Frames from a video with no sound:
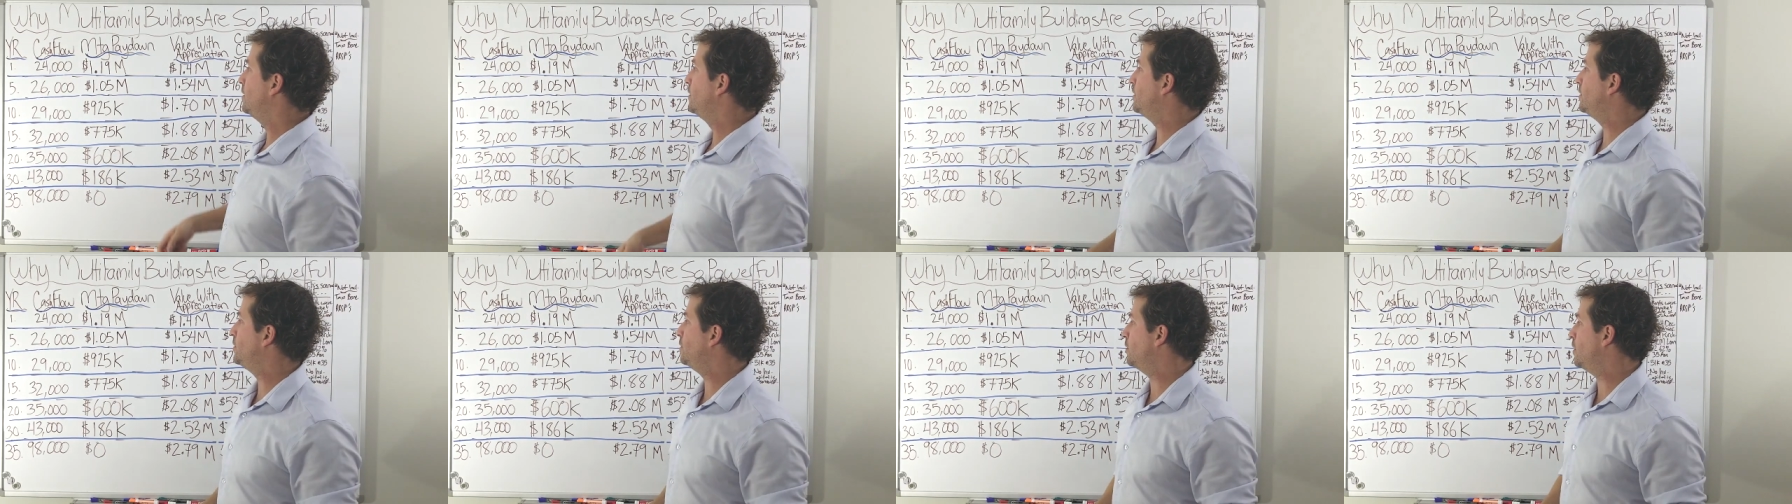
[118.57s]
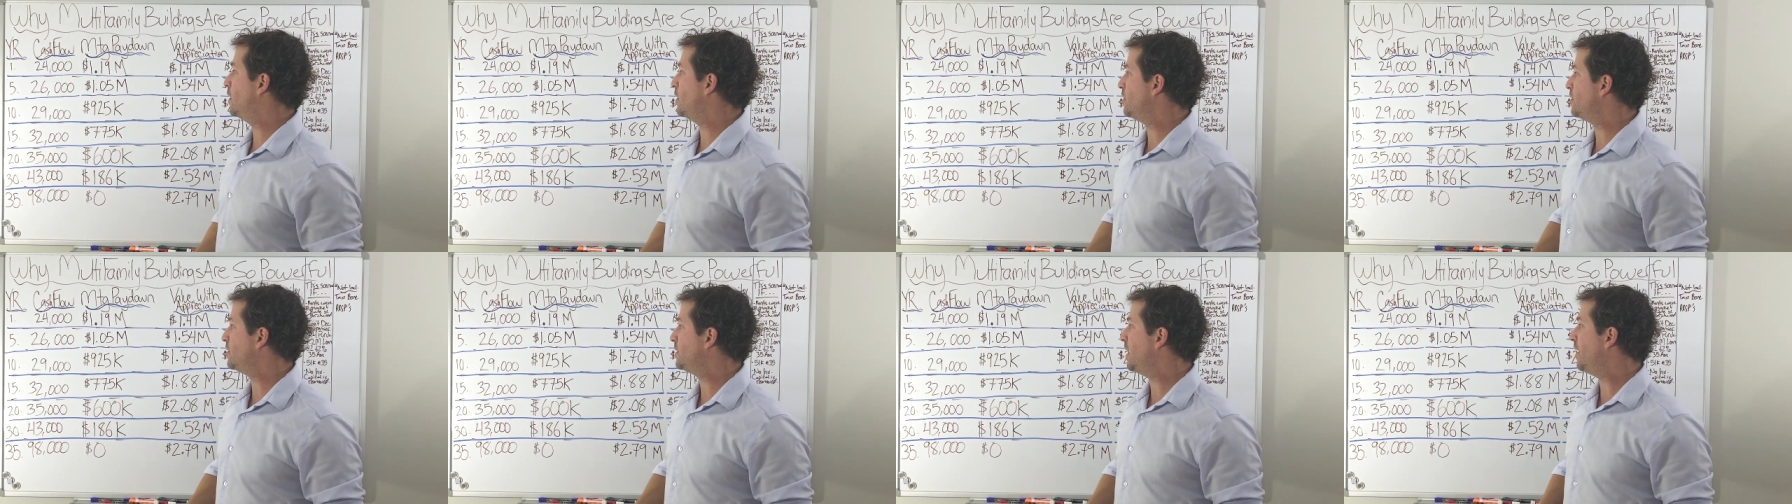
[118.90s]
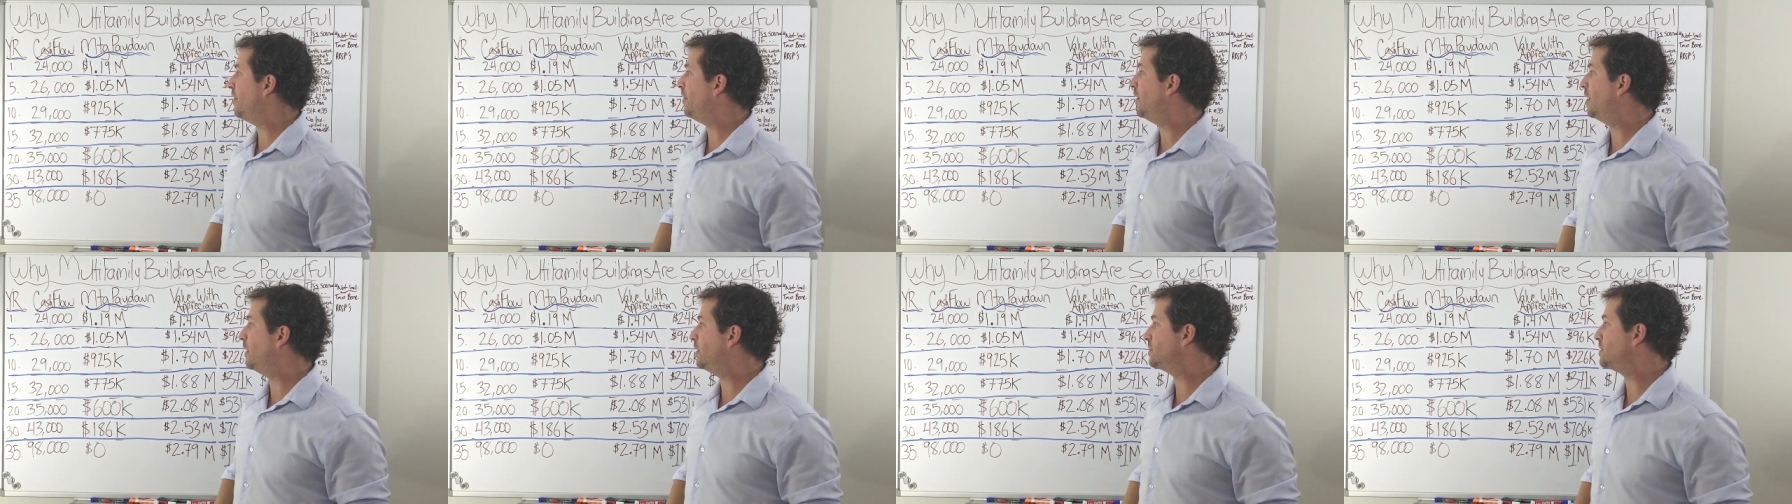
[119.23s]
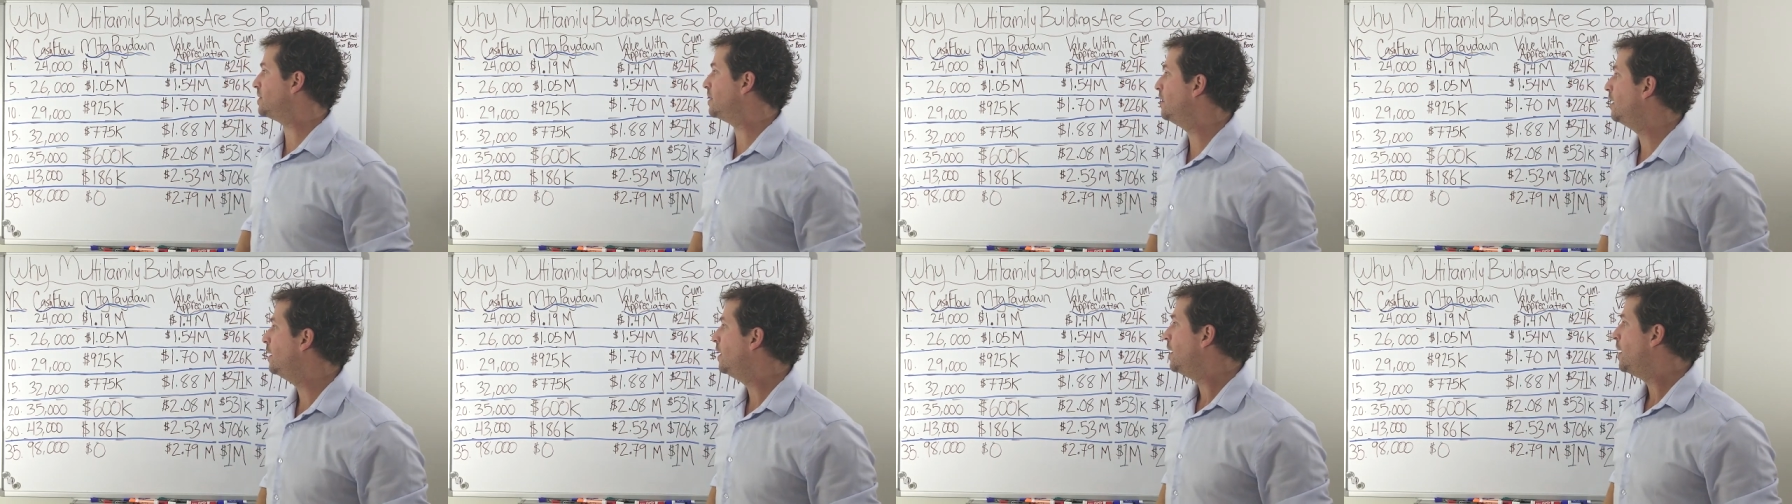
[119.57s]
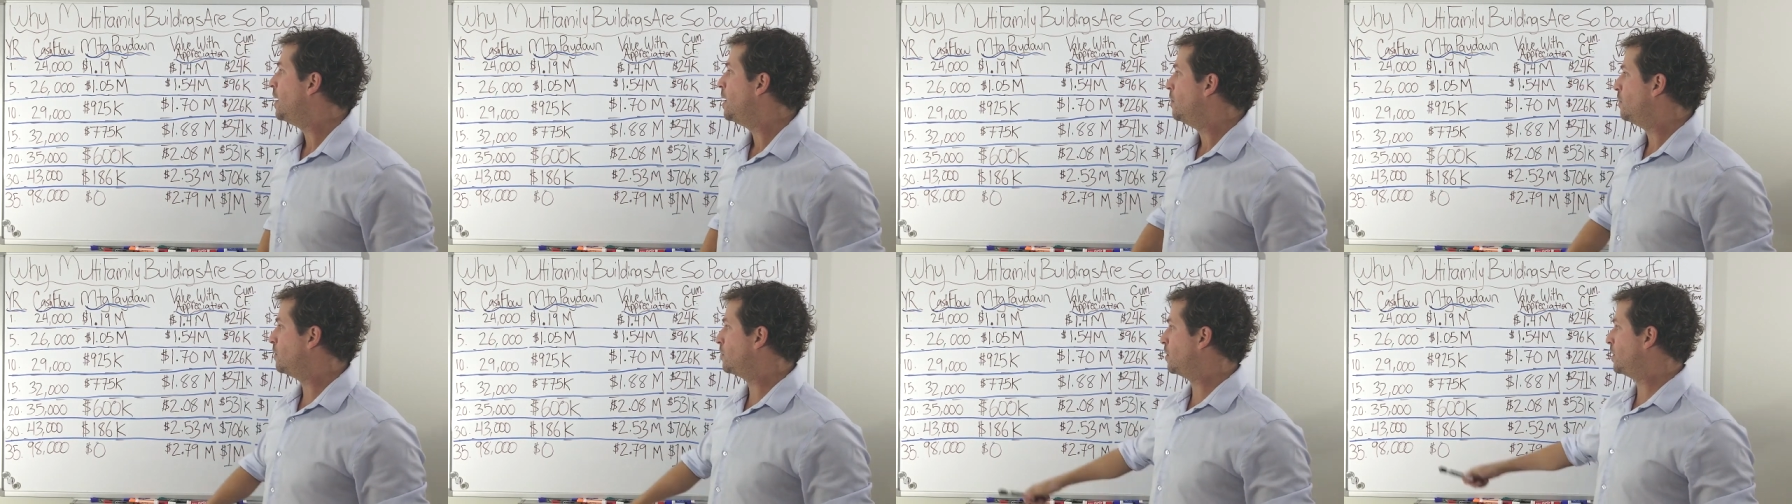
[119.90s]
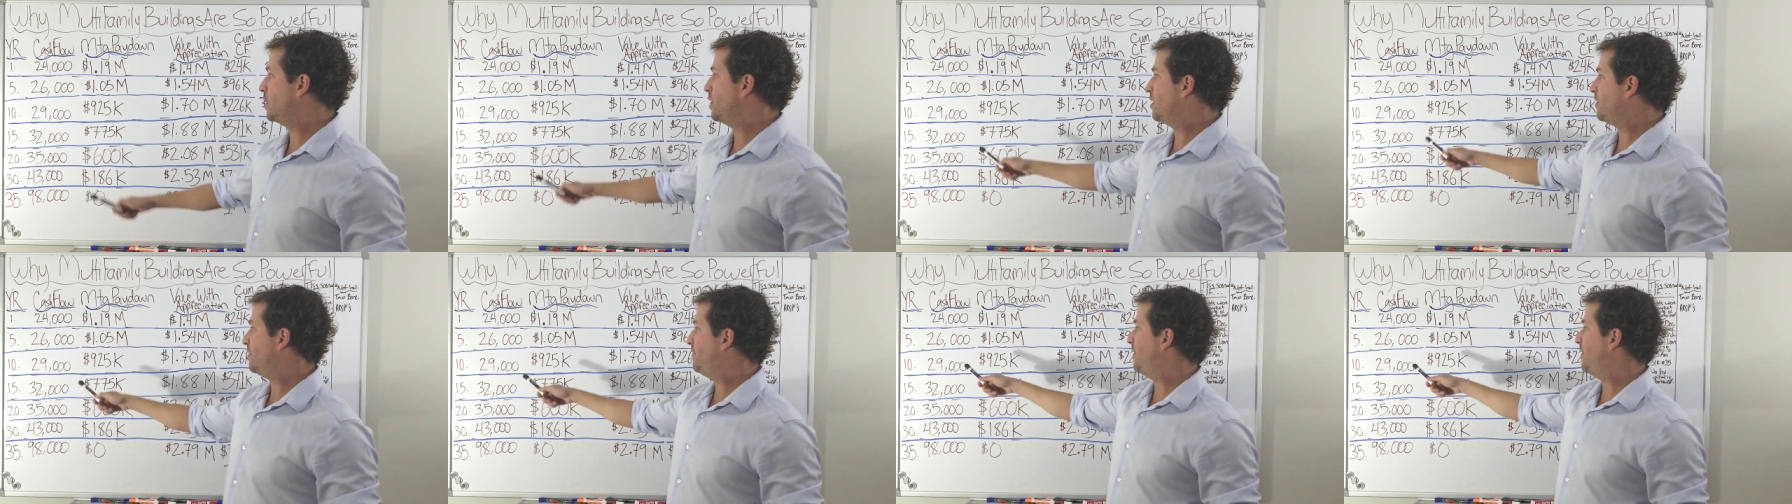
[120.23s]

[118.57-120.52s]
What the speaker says: the 210,000. We'll go to year